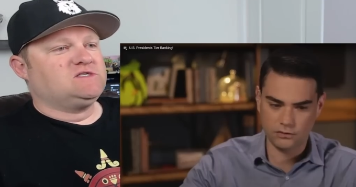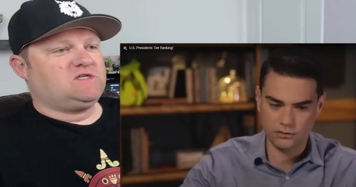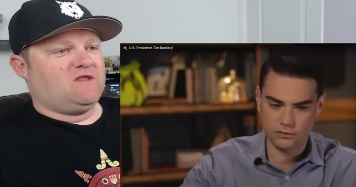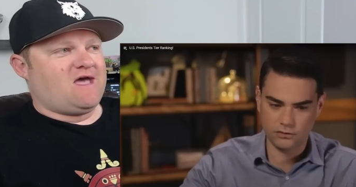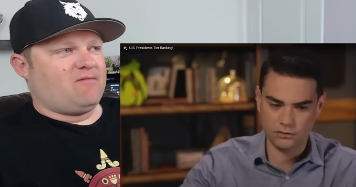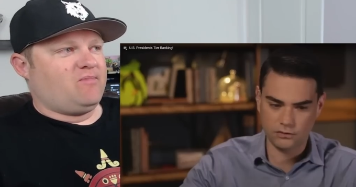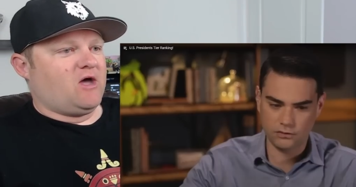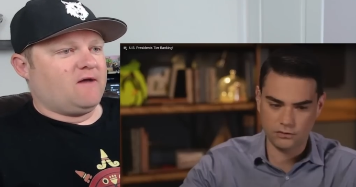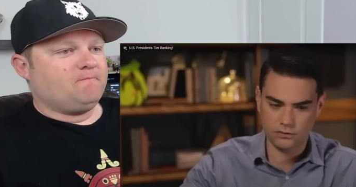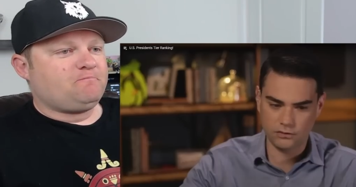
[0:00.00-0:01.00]
Speaker 1: to that,
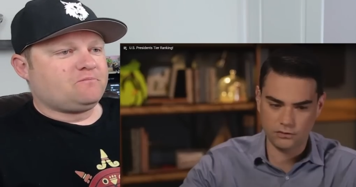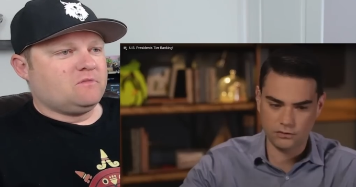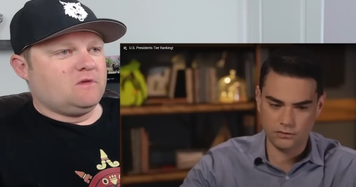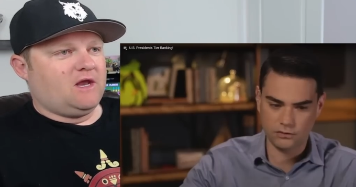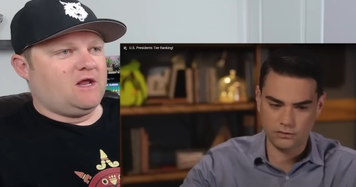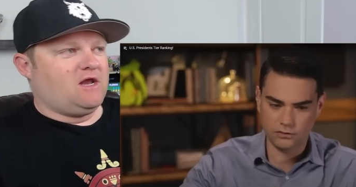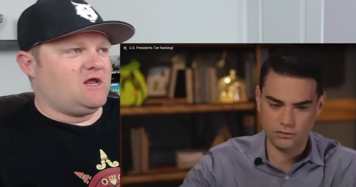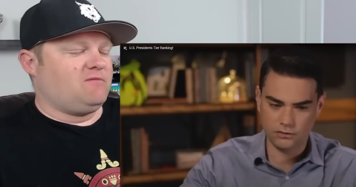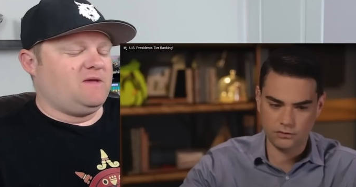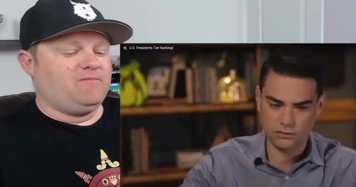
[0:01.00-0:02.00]
but
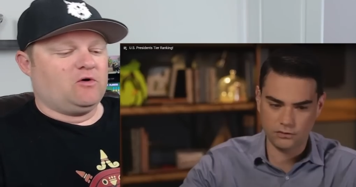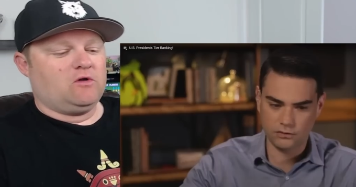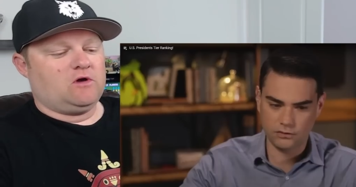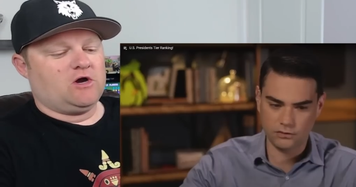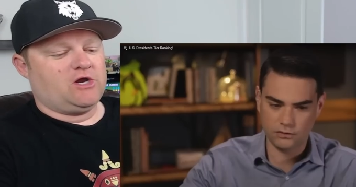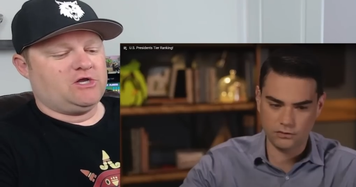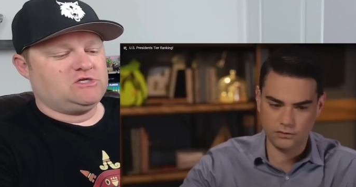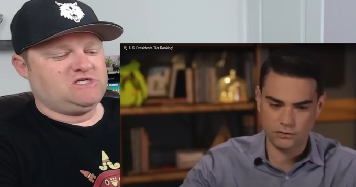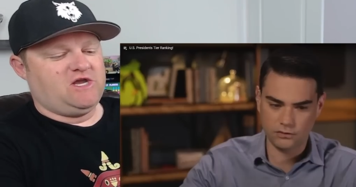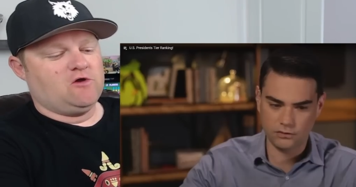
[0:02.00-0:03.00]
and people are going to
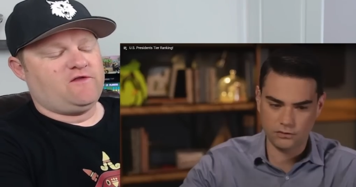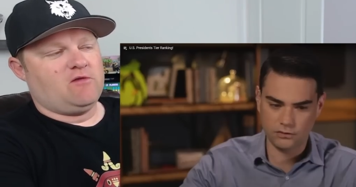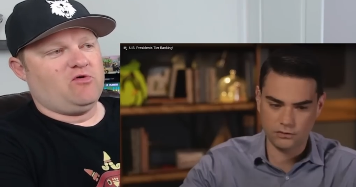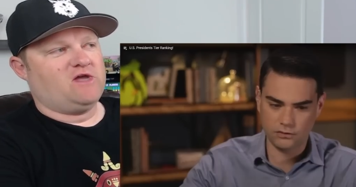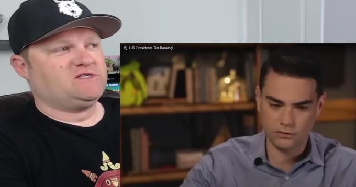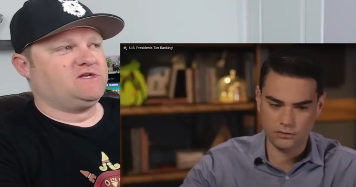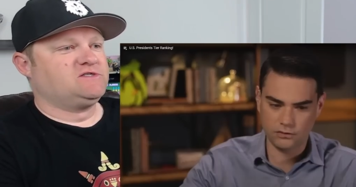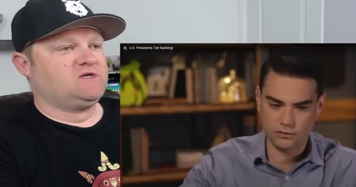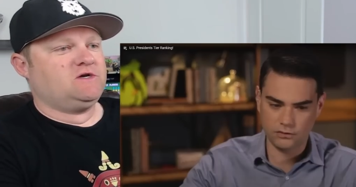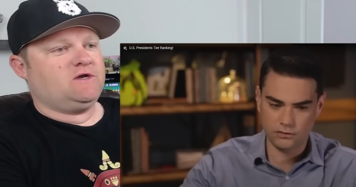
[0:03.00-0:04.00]
tier their
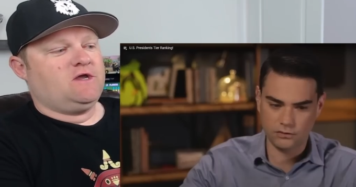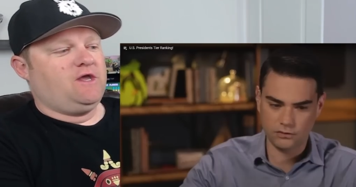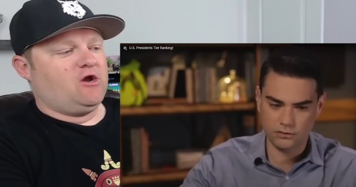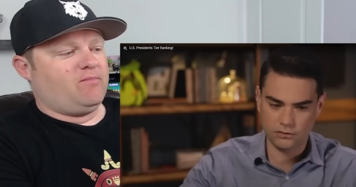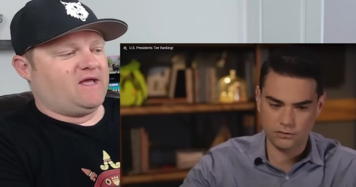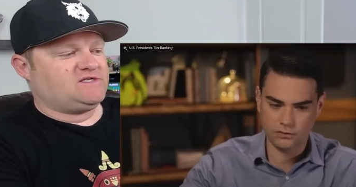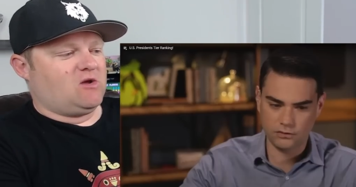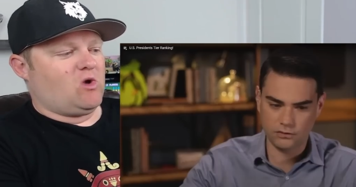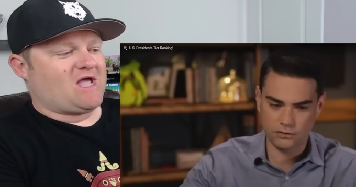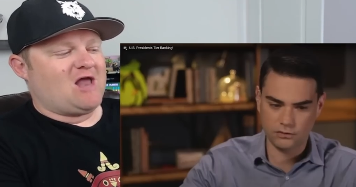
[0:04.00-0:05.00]
presidents, you know, based on
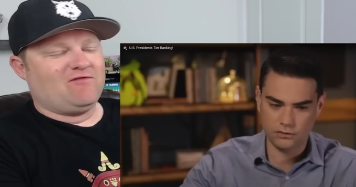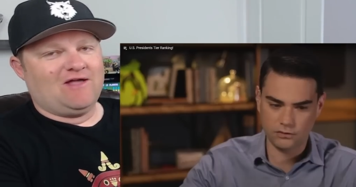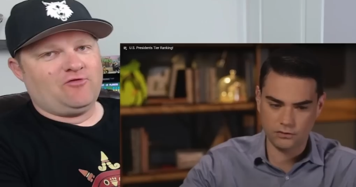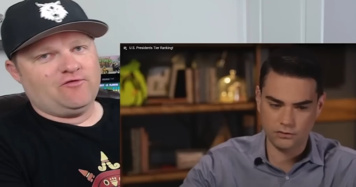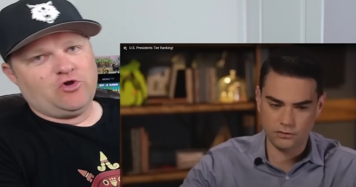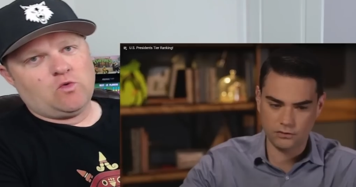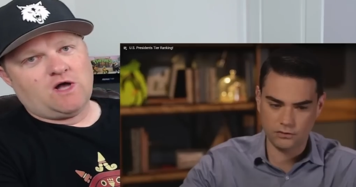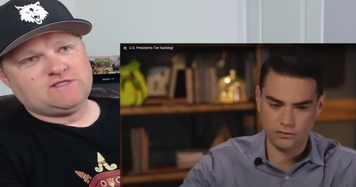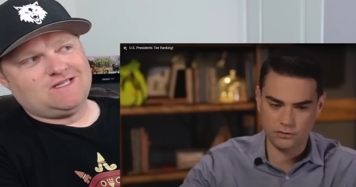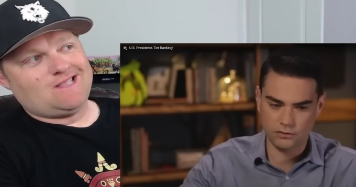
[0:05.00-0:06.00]
what kind of level of
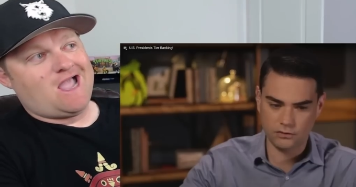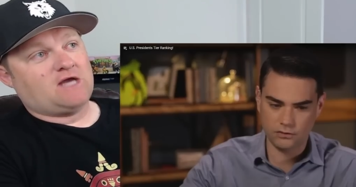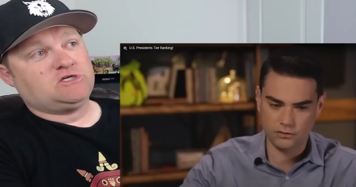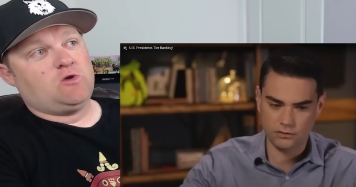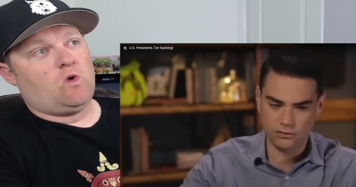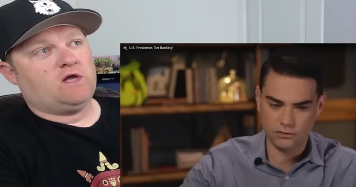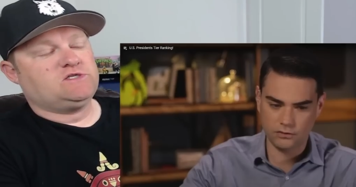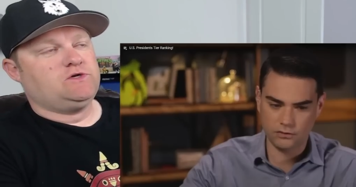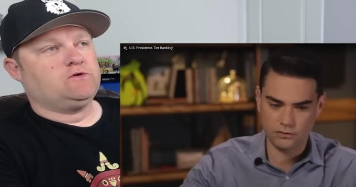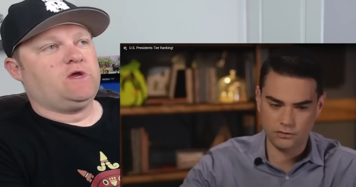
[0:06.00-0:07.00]
nuance that
Speaker 2: they actually want
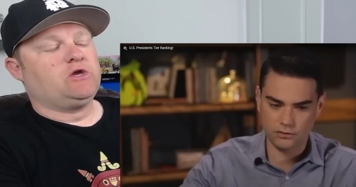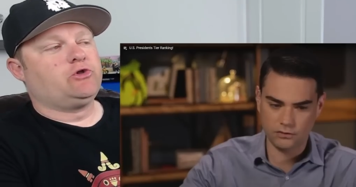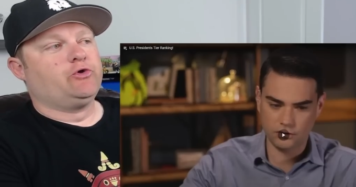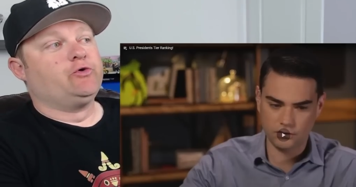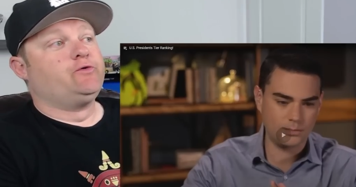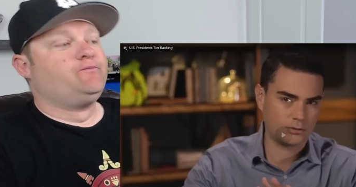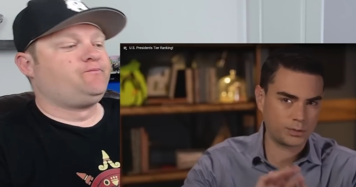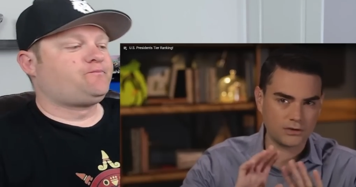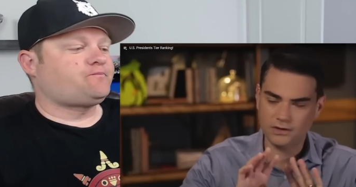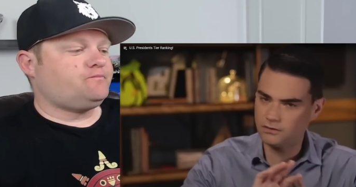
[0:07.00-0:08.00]
to include. The two
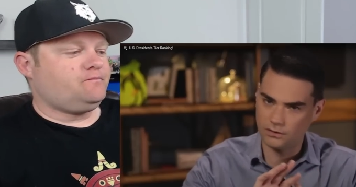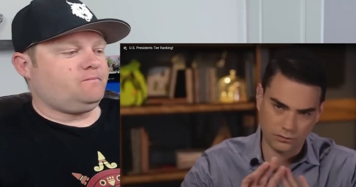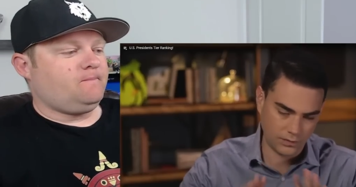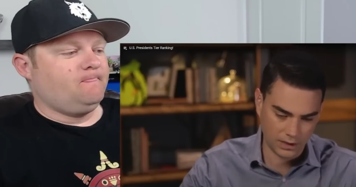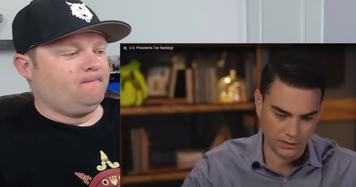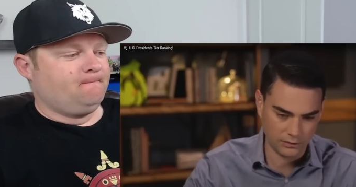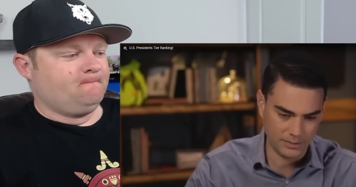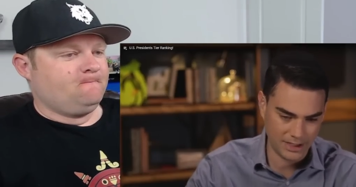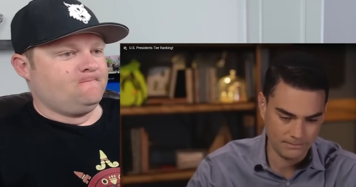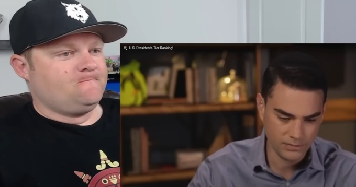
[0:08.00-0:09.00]
best presidents, there's very little
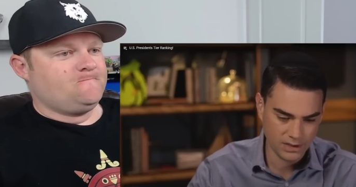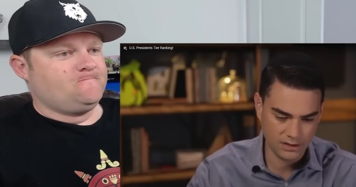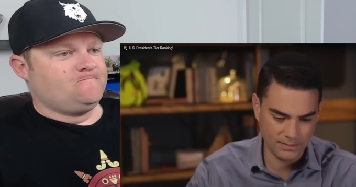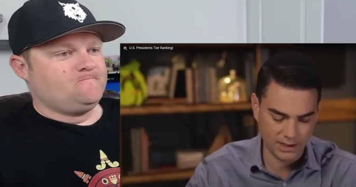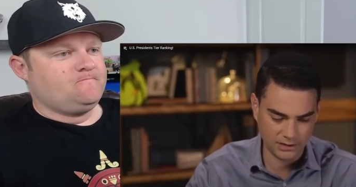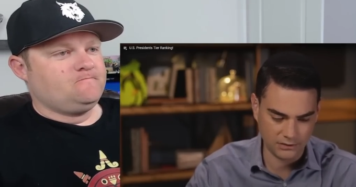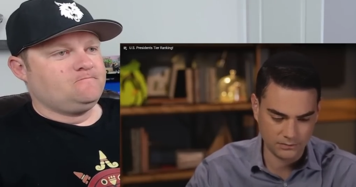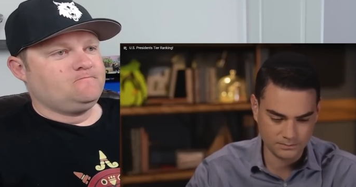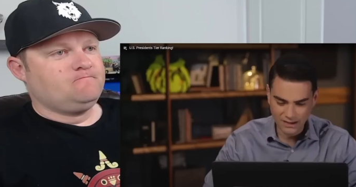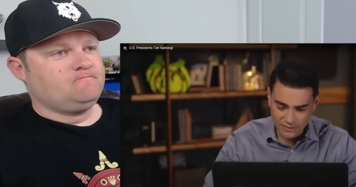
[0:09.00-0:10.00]
debate about
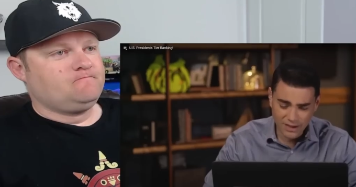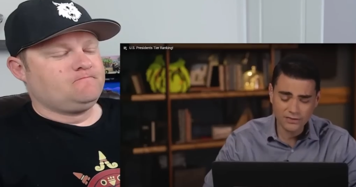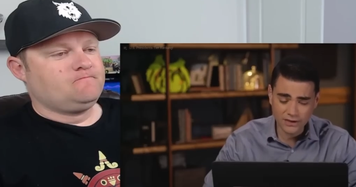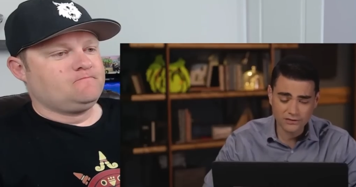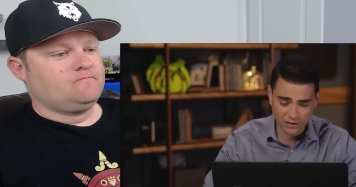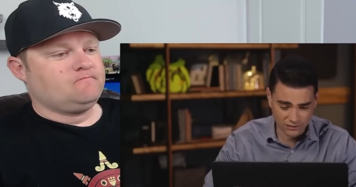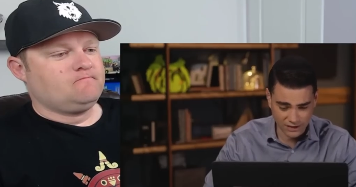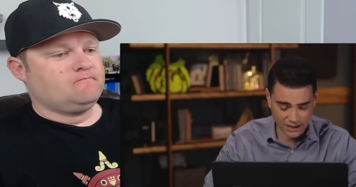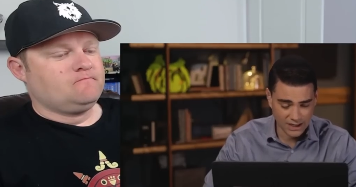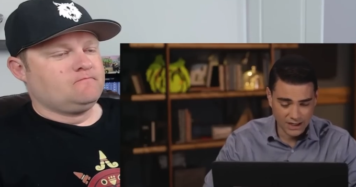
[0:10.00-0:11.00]
this. Then things
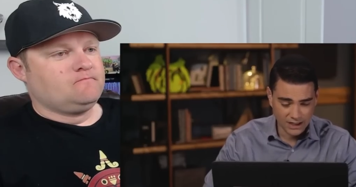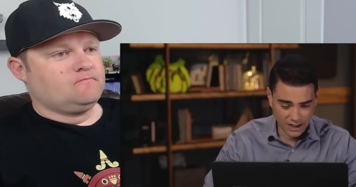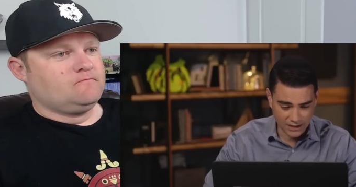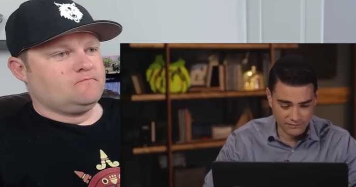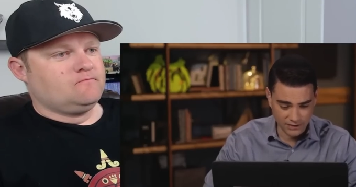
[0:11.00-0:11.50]
start to get kind of